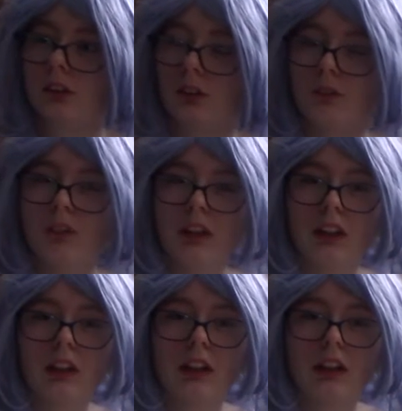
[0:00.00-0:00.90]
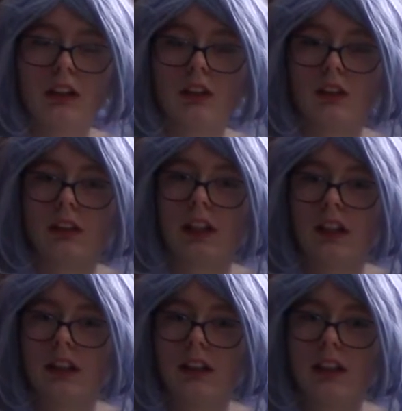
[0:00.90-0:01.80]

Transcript: your villain, all that.